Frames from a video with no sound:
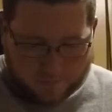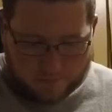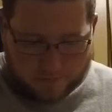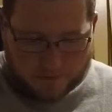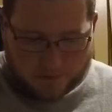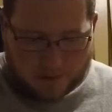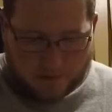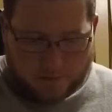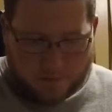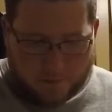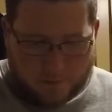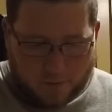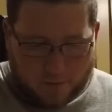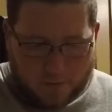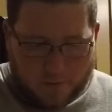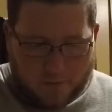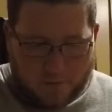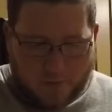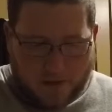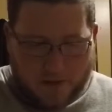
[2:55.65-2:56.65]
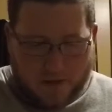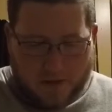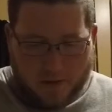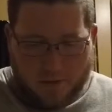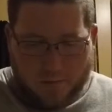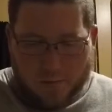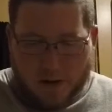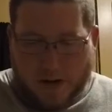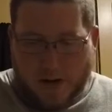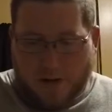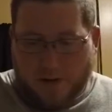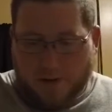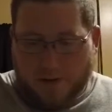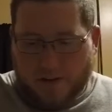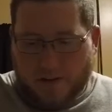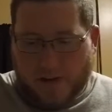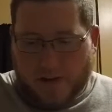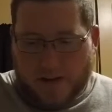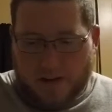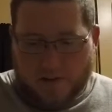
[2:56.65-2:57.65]
7-foot medium
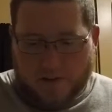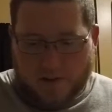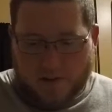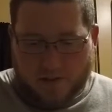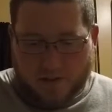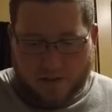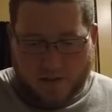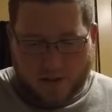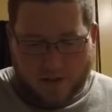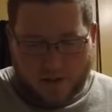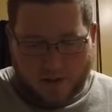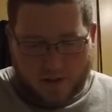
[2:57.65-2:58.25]
moderate action